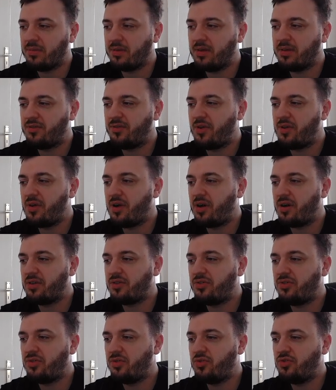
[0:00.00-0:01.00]
It's very hard
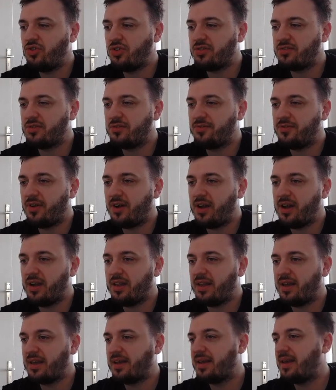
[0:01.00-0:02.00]
to justify
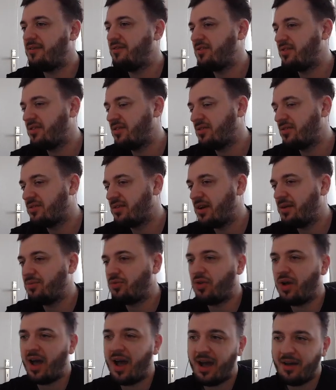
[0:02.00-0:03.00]
like every single time
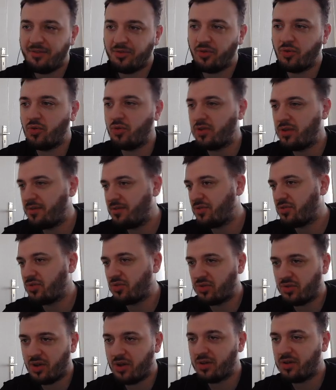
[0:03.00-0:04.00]
to have to go Devil
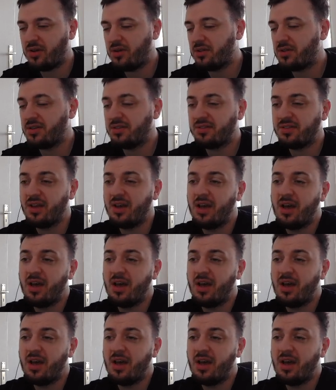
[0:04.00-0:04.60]
Sword or Gauntlets.